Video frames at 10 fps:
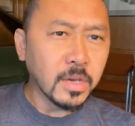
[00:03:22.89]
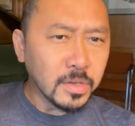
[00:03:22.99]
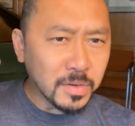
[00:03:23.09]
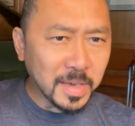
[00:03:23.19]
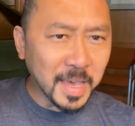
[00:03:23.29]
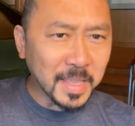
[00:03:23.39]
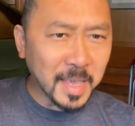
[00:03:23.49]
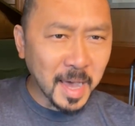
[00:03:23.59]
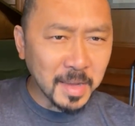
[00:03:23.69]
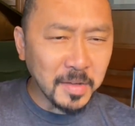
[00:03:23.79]
you can
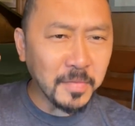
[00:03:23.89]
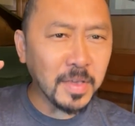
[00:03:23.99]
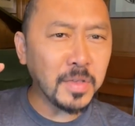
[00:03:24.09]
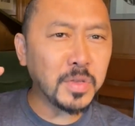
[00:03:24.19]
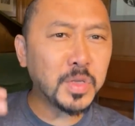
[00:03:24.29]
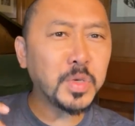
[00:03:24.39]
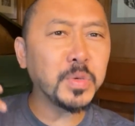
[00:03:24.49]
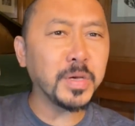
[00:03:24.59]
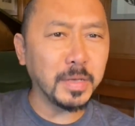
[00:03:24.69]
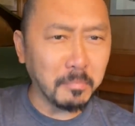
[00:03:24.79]
kind of
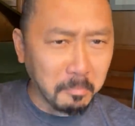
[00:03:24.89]
intuit